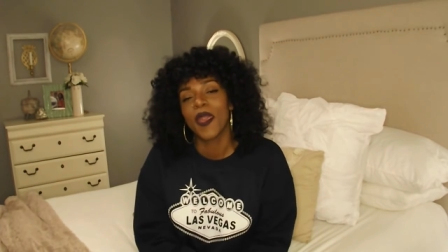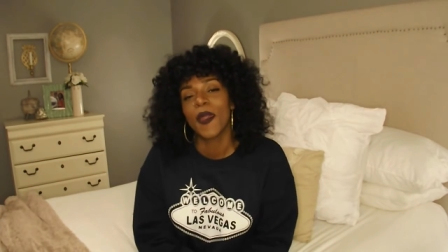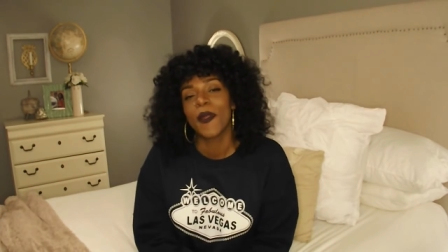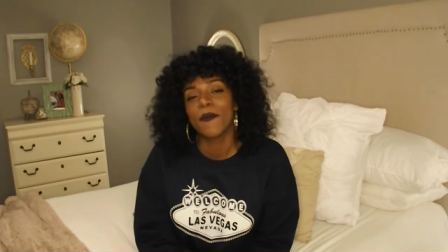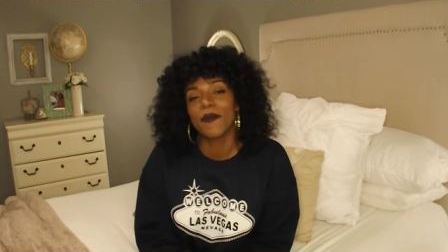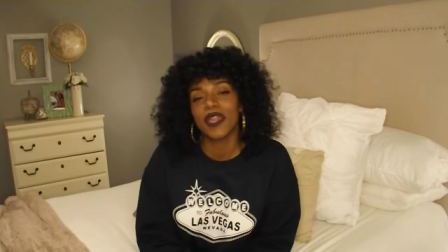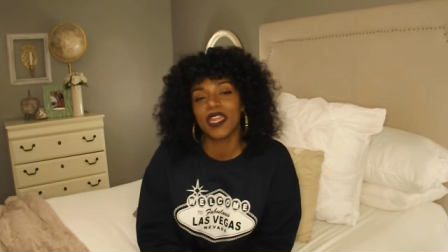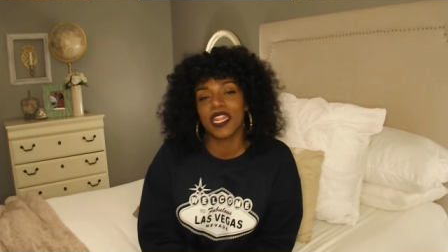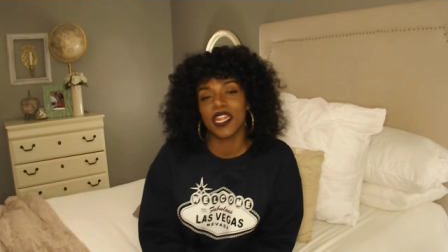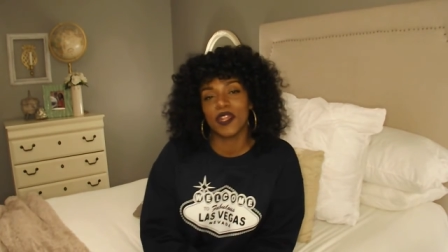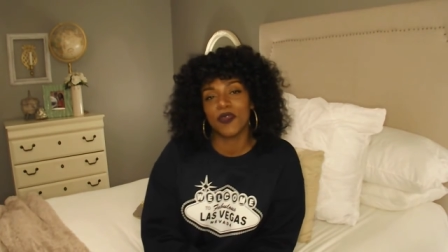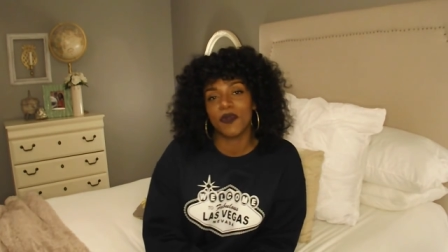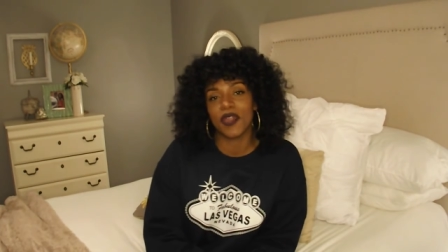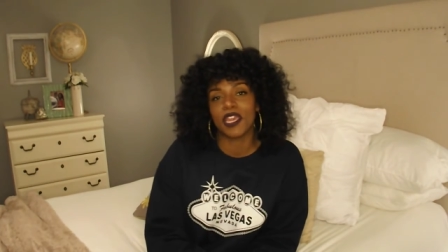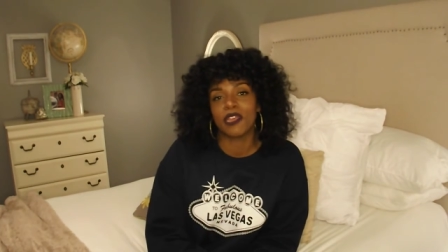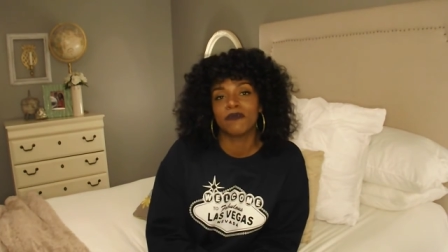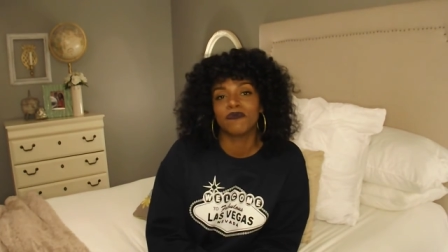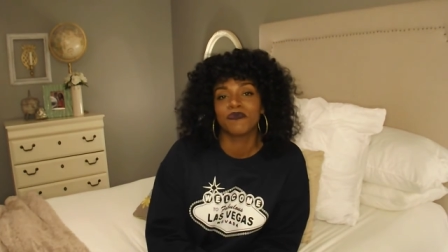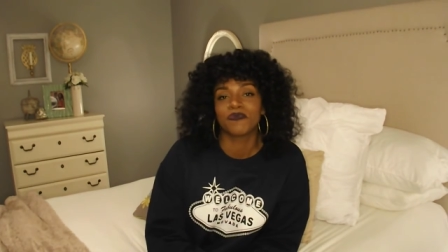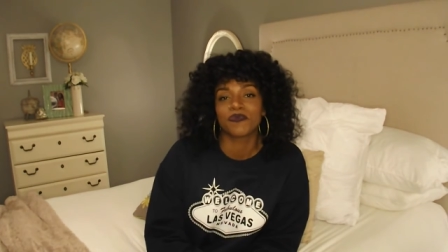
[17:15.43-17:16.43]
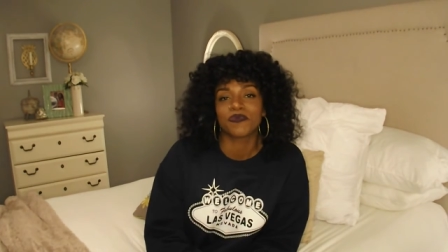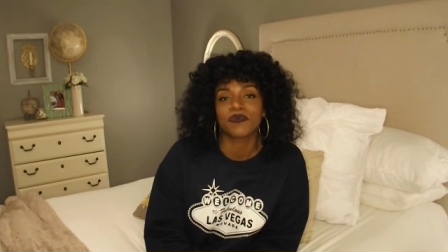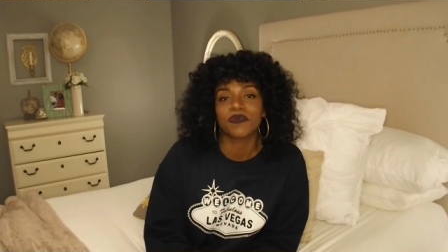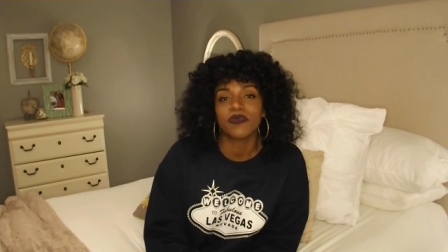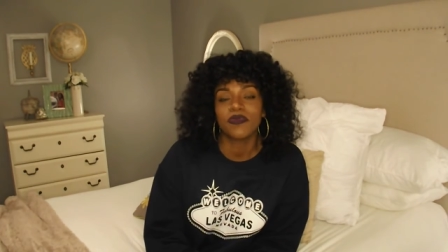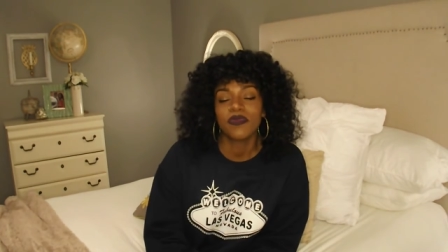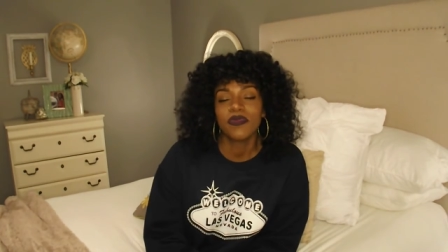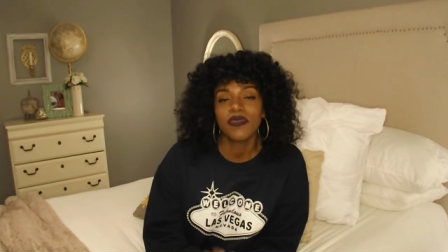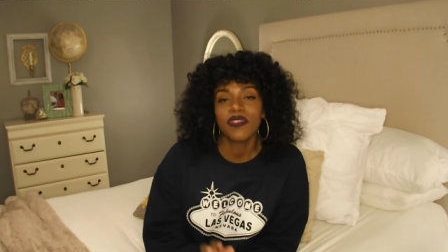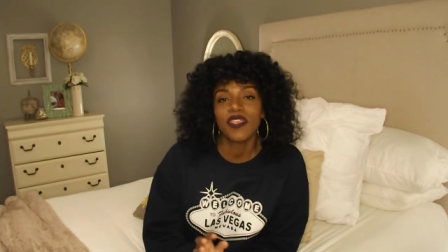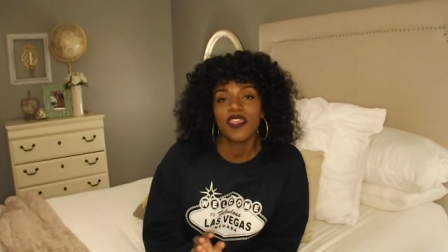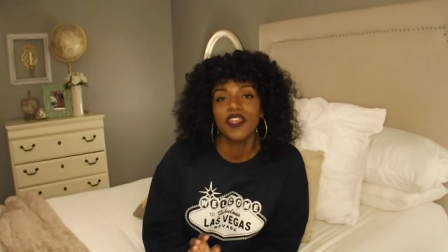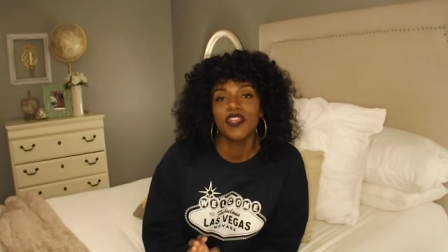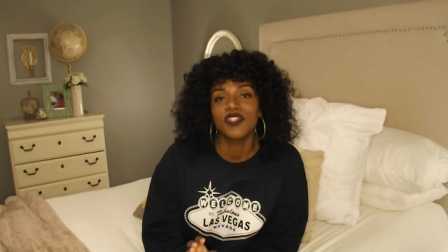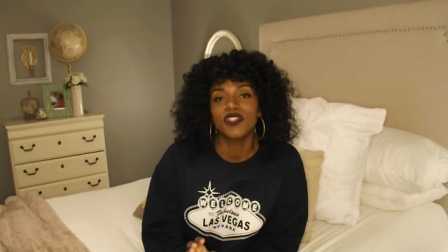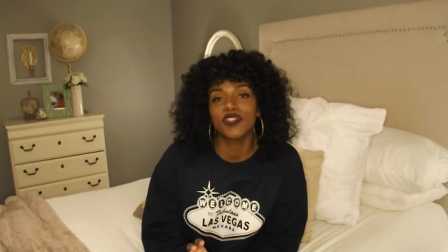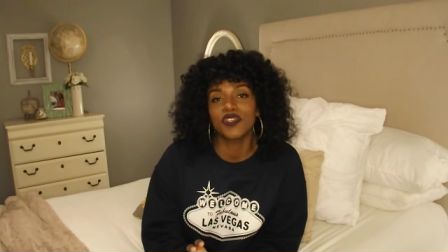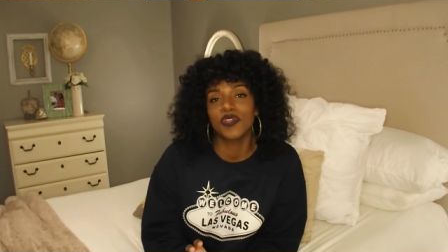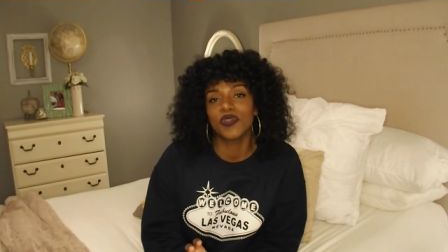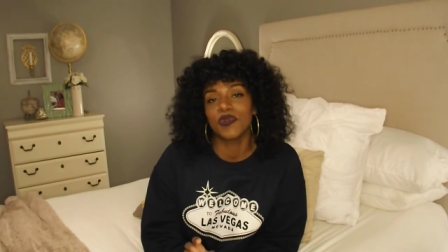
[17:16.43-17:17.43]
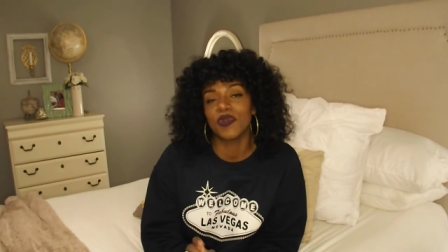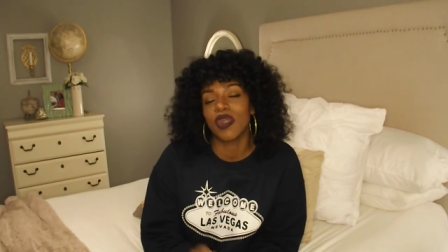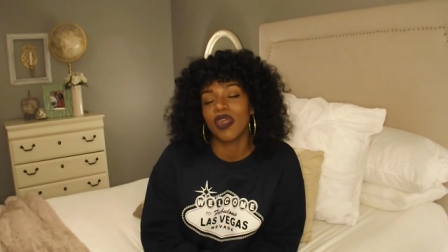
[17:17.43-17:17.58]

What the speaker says: but anyway, to